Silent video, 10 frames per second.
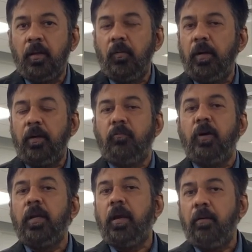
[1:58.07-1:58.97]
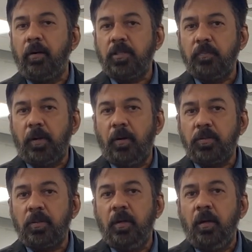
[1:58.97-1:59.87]
you will get very enriched
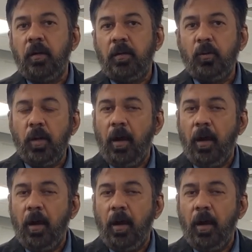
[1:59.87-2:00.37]
because you will